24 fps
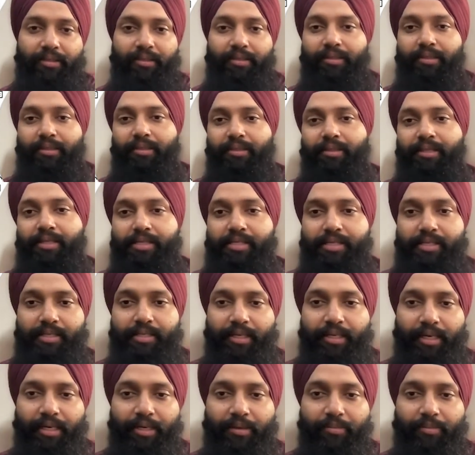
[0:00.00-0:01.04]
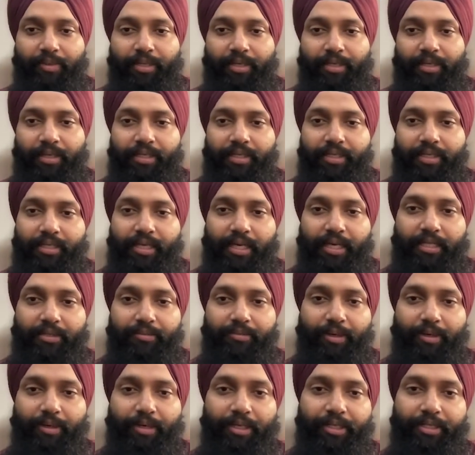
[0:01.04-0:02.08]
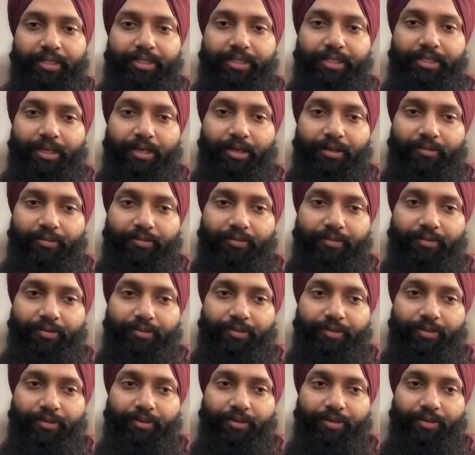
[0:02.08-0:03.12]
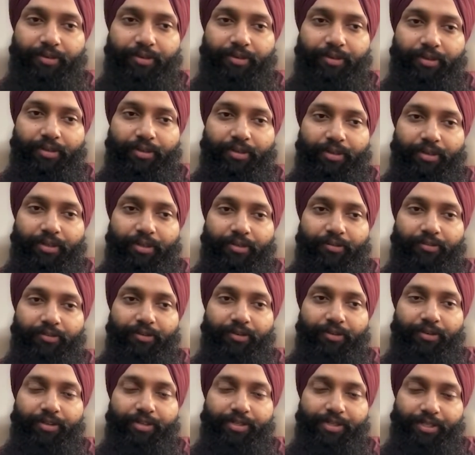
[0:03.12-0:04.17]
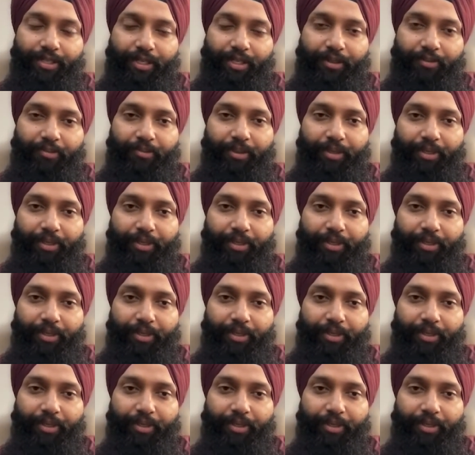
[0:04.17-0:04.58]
this statement is an explanation of the first statement.